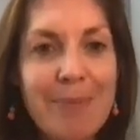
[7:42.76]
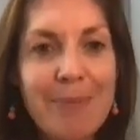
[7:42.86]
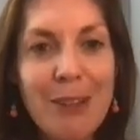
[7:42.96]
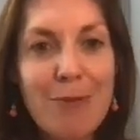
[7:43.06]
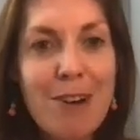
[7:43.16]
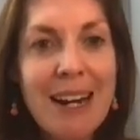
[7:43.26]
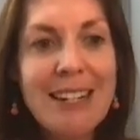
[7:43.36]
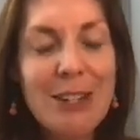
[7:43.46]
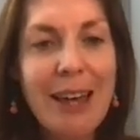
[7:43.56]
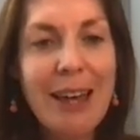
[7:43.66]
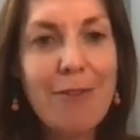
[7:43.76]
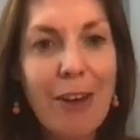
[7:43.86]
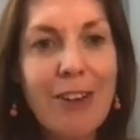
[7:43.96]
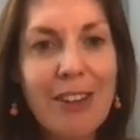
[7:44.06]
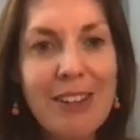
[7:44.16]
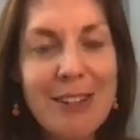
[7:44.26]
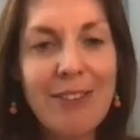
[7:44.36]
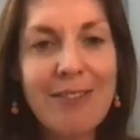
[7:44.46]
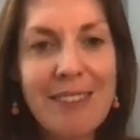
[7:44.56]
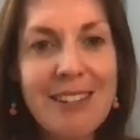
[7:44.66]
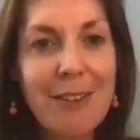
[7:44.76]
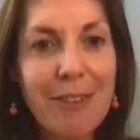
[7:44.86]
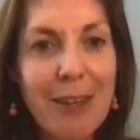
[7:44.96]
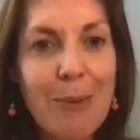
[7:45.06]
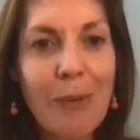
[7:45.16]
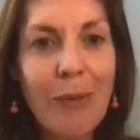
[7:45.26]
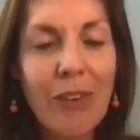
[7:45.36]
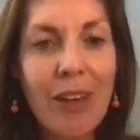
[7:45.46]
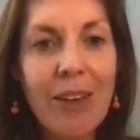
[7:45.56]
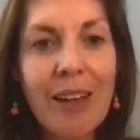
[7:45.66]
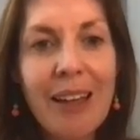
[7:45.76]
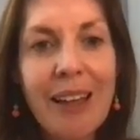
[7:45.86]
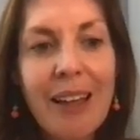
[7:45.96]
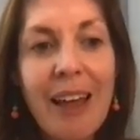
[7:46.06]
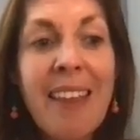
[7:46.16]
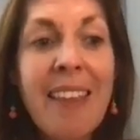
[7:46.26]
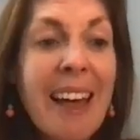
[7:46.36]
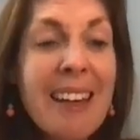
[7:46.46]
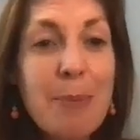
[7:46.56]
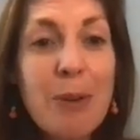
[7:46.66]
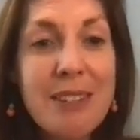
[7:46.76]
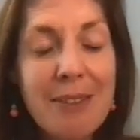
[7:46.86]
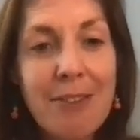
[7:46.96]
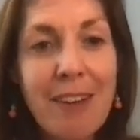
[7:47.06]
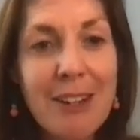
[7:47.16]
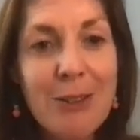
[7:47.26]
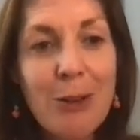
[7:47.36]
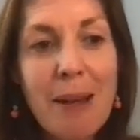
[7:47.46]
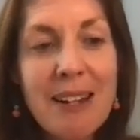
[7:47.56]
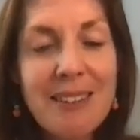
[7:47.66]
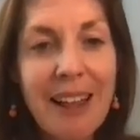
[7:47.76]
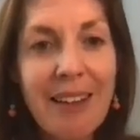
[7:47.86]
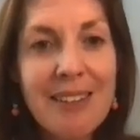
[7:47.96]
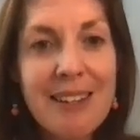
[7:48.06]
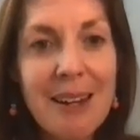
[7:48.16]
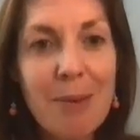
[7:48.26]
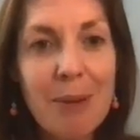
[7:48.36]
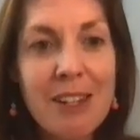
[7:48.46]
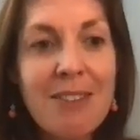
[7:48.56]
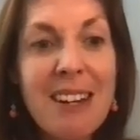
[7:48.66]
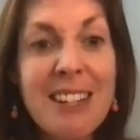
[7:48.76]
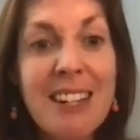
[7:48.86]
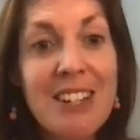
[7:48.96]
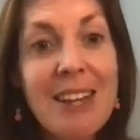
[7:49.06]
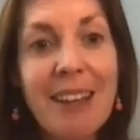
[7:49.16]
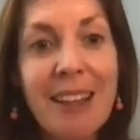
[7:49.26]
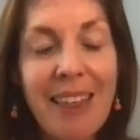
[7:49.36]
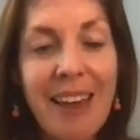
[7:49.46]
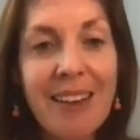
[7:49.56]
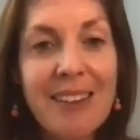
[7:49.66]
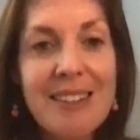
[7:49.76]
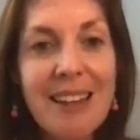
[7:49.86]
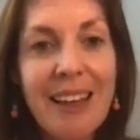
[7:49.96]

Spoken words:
You really do get focused on the stuff that you want to. And then that has a positive effect on your mental health, doesn't it? Because you're actually achieving things.